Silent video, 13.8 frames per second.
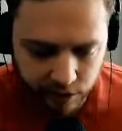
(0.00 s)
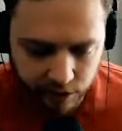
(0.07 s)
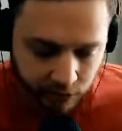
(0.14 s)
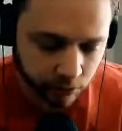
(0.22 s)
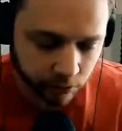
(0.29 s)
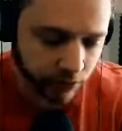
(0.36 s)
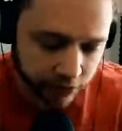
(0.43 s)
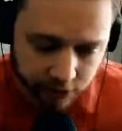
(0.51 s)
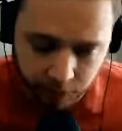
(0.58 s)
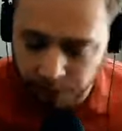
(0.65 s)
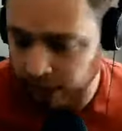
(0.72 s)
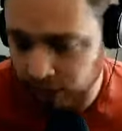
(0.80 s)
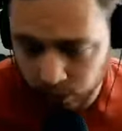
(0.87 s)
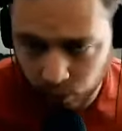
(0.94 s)
I mean, it really
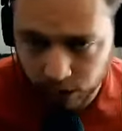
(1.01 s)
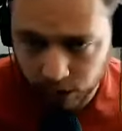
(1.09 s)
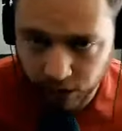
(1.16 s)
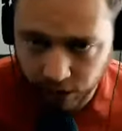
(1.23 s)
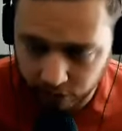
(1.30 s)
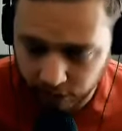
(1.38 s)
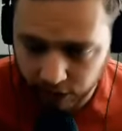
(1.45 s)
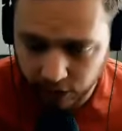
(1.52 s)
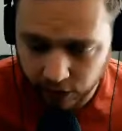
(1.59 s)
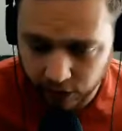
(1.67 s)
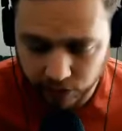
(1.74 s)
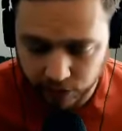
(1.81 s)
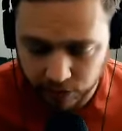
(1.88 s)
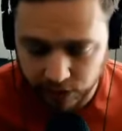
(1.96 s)
depends on what kind of
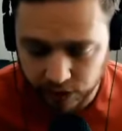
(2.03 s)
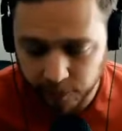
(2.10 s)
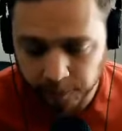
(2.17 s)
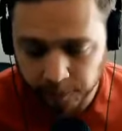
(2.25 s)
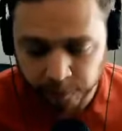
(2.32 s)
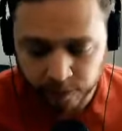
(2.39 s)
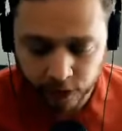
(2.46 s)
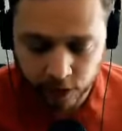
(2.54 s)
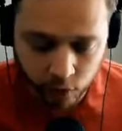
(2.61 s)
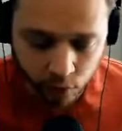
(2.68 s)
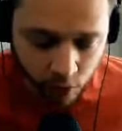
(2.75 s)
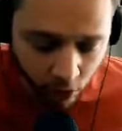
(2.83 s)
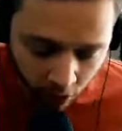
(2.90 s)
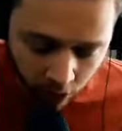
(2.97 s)
agency
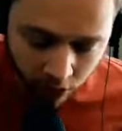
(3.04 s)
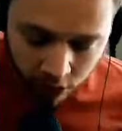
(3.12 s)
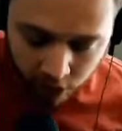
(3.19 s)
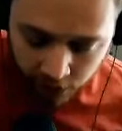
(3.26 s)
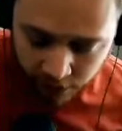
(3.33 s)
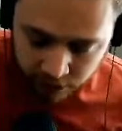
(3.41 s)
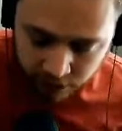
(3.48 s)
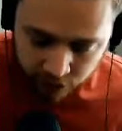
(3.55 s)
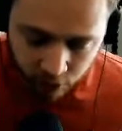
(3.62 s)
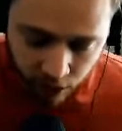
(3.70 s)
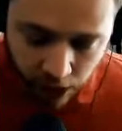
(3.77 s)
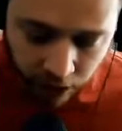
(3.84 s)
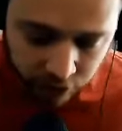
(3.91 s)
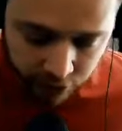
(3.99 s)
you are. And so
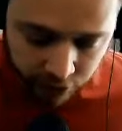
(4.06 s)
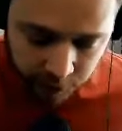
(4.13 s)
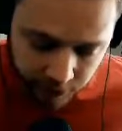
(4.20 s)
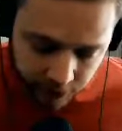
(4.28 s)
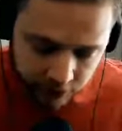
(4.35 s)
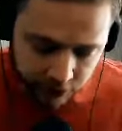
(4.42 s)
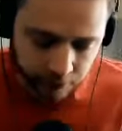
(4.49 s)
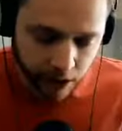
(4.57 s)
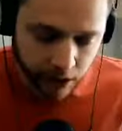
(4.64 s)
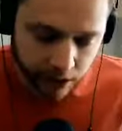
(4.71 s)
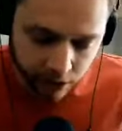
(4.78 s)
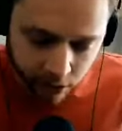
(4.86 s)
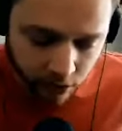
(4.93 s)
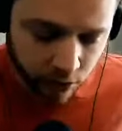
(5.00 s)
I'll just speak to
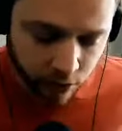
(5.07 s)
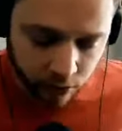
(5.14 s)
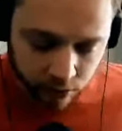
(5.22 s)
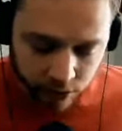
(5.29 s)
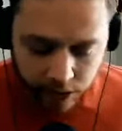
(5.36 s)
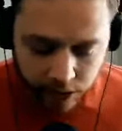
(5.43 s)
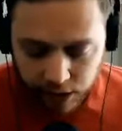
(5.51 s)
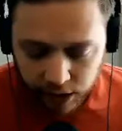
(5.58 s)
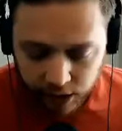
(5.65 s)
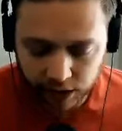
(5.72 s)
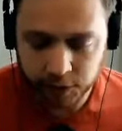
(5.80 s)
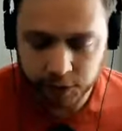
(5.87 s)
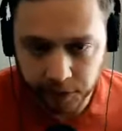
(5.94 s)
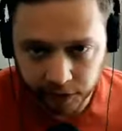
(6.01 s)
my own
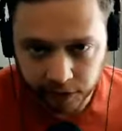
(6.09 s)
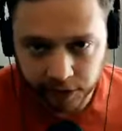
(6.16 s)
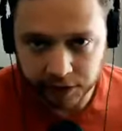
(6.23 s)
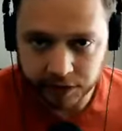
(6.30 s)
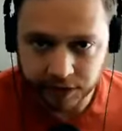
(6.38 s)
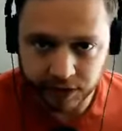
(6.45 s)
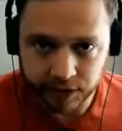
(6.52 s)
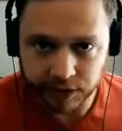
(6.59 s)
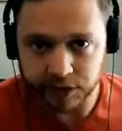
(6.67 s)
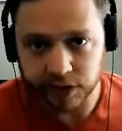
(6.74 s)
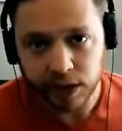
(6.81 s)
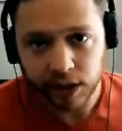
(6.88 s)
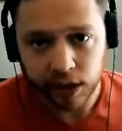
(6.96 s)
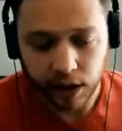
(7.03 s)
experiences.
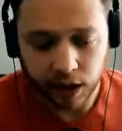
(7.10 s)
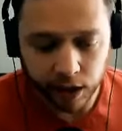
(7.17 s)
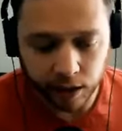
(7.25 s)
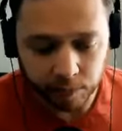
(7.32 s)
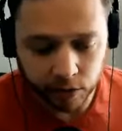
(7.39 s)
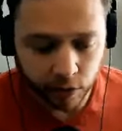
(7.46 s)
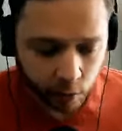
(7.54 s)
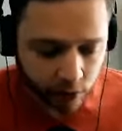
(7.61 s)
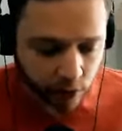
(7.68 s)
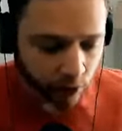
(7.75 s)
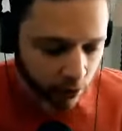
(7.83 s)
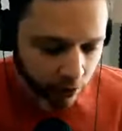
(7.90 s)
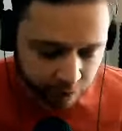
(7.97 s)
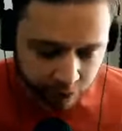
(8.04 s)
Um, you know, we
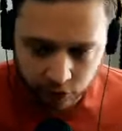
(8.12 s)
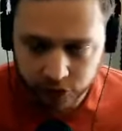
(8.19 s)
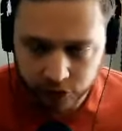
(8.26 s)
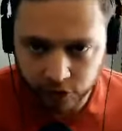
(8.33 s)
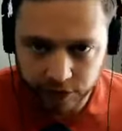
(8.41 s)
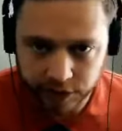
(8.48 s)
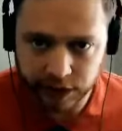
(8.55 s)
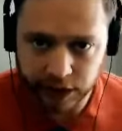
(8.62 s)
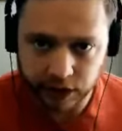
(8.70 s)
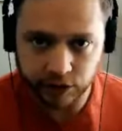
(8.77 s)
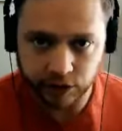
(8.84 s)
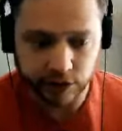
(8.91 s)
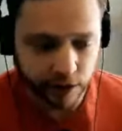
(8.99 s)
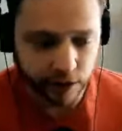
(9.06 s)
were a full service
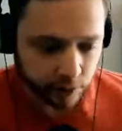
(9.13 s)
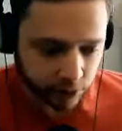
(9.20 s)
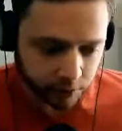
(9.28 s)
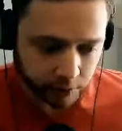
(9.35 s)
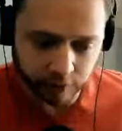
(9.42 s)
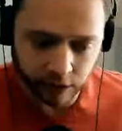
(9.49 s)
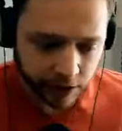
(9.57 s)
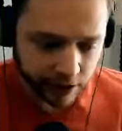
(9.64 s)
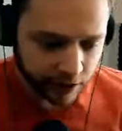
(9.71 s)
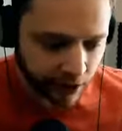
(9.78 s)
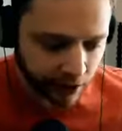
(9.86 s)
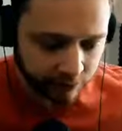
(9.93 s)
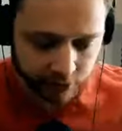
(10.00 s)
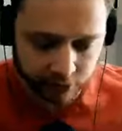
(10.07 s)
agency that was providing
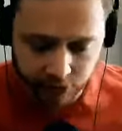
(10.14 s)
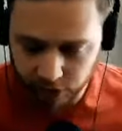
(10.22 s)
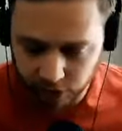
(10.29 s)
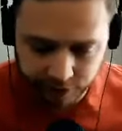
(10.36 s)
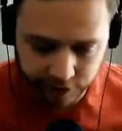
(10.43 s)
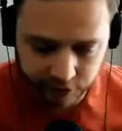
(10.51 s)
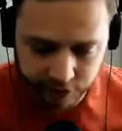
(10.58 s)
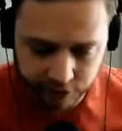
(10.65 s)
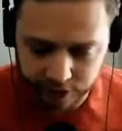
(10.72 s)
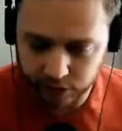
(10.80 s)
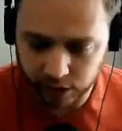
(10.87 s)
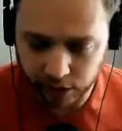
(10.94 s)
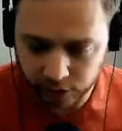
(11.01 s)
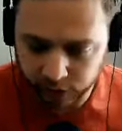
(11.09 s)
every service
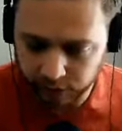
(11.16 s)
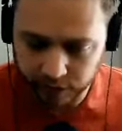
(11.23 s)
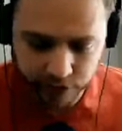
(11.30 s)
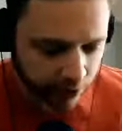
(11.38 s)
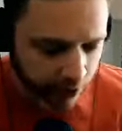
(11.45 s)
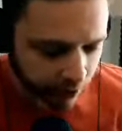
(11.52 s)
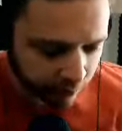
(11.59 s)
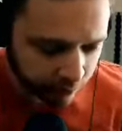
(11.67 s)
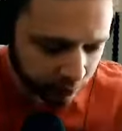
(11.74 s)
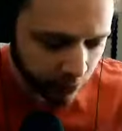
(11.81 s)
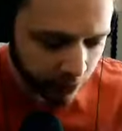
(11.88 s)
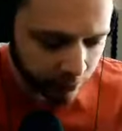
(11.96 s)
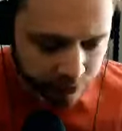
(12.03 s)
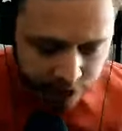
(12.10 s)
under the sun from
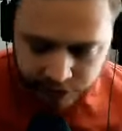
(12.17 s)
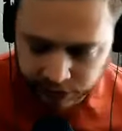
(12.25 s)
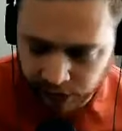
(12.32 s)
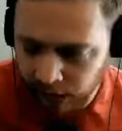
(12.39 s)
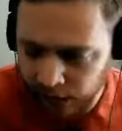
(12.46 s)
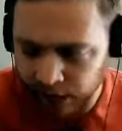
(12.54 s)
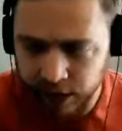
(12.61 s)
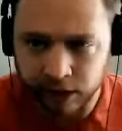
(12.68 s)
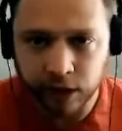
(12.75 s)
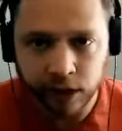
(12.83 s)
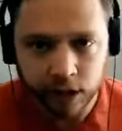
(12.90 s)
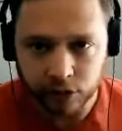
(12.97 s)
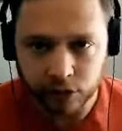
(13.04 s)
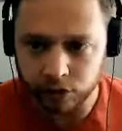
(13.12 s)
web design
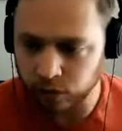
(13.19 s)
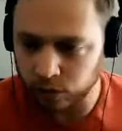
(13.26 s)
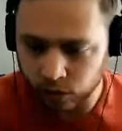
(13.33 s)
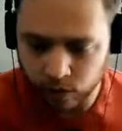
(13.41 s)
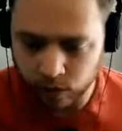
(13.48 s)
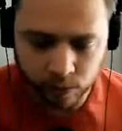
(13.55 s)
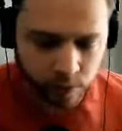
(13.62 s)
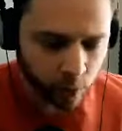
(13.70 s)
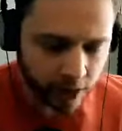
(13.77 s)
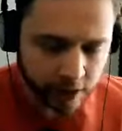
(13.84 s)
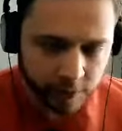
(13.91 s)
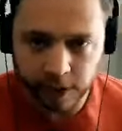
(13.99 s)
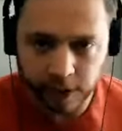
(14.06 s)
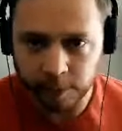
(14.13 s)
to
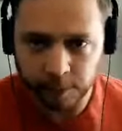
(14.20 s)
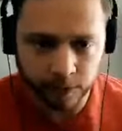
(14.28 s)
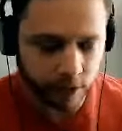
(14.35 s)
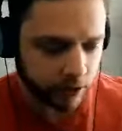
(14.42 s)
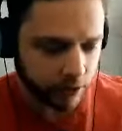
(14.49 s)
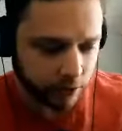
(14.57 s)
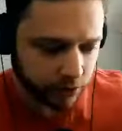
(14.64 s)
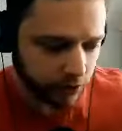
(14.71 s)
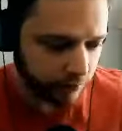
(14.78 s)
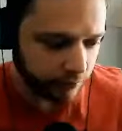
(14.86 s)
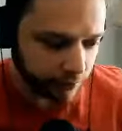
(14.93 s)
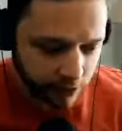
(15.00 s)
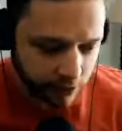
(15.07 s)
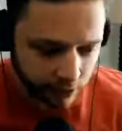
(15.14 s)
white papers to
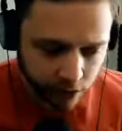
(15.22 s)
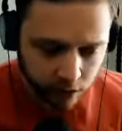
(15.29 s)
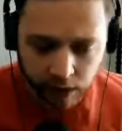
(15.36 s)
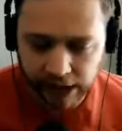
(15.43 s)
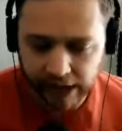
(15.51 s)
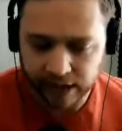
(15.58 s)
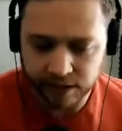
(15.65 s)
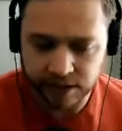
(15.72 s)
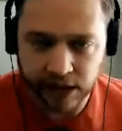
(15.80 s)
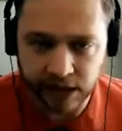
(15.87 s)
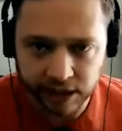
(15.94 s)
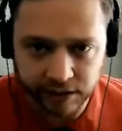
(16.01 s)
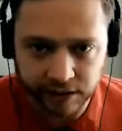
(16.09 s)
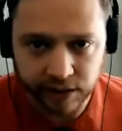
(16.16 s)
video
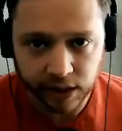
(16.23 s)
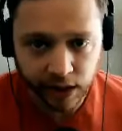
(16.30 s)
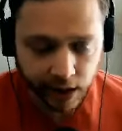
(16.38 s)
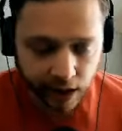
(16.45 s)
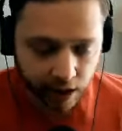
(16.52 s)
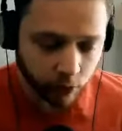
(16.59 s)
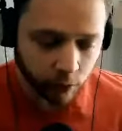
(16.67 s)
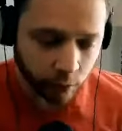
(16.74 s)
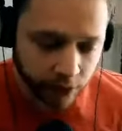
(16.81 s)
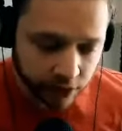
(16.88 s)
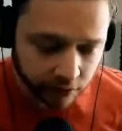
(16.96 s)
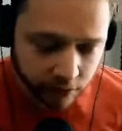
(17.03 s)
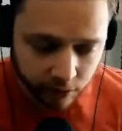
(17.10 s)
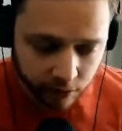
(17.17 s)
assets. And what
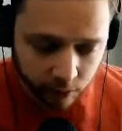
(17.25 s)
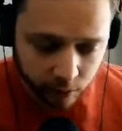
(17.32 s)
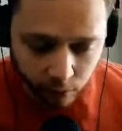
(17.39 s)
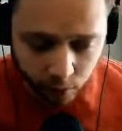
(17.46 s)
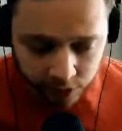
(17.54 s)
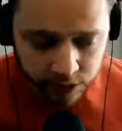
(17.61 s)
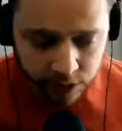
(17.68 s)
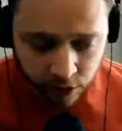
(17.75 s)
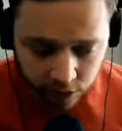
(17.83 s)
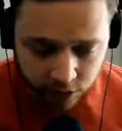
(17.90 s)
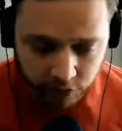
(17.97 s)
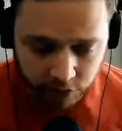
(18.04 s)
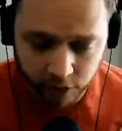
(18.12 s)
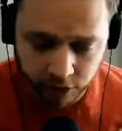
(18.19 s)
we, what we
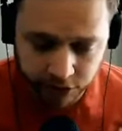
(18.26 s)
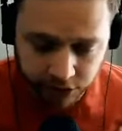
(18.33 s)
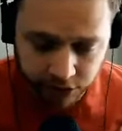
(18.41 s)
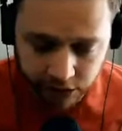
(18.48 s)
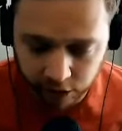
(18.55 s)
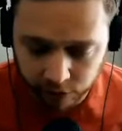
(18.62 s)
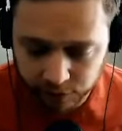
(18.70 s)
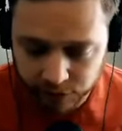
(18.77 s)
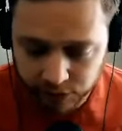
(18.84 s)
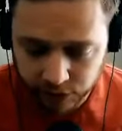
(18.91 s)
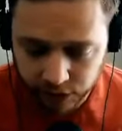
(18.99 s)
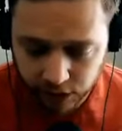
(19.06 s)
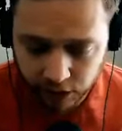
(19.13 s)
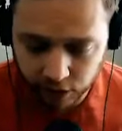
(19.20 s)
launched for ourselves,
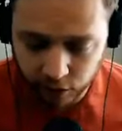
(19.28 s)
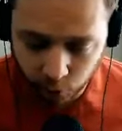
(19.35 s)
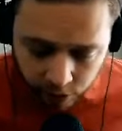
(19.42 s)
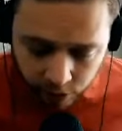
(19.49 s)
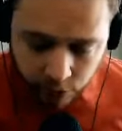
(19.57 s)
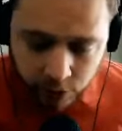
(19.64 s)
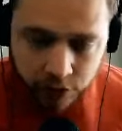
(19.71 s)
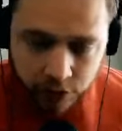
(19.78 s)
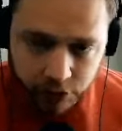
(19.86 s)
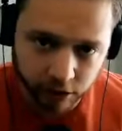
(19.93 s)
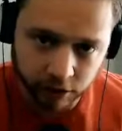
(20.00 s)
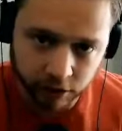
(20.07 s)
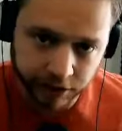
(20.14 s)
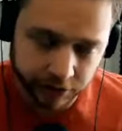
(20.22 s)
you know, we, we were
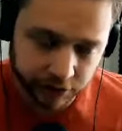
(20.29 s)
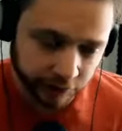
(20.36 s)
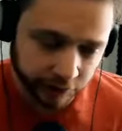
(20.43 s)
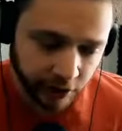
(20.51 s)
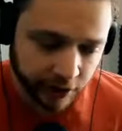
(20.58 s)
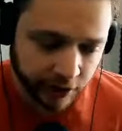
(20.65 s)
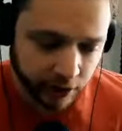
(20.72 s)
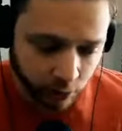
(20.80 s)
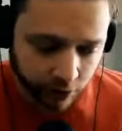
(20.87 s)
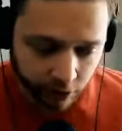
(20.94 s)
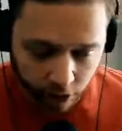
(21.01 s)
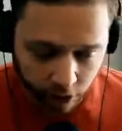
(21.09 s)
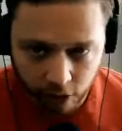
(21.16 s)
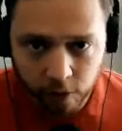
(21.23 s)
struggling to find out what
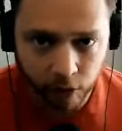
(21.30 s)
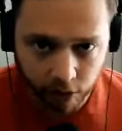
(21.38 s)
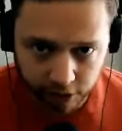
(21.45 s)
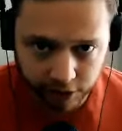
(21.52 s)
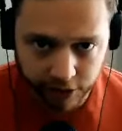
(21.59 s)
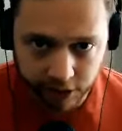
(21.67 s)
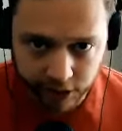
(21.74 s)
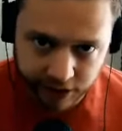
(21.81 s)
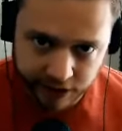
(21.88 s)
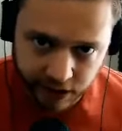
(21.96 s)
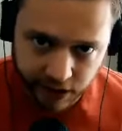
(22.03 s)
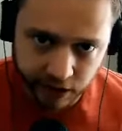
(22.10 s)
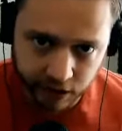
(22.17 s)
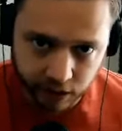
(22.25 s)
our marketing
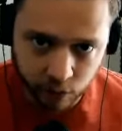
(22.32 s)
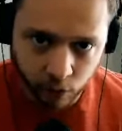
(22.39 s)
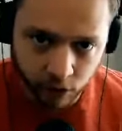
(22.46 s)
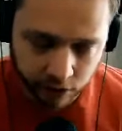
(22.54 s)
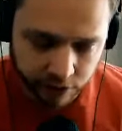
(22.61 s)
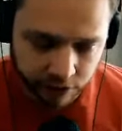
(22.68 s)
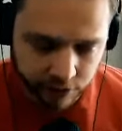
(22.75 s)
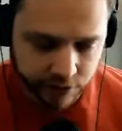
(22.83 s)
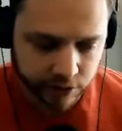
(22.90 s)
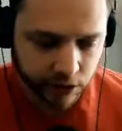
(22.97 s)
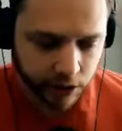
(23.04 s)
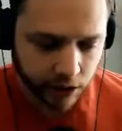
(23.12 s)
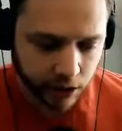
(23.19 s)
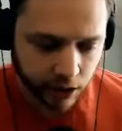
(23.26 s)
identity was
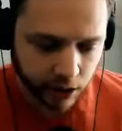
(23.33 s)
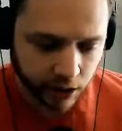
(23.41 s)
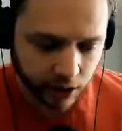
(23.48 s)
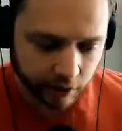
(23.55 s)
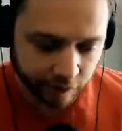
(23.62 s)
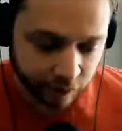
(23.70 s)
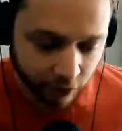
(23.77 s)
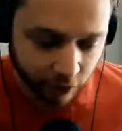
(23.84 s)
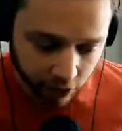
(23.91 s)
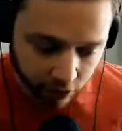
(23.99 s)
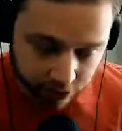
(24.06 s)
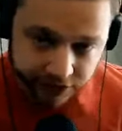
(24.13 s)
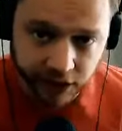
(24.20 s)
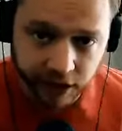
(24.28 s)
uh, for
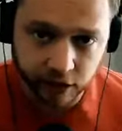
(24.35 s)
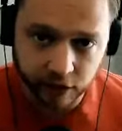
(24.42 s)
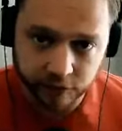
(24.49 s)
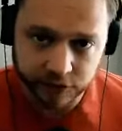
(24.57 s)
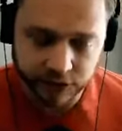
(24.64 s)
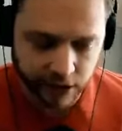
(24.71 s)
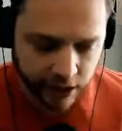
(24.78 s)
ourselves.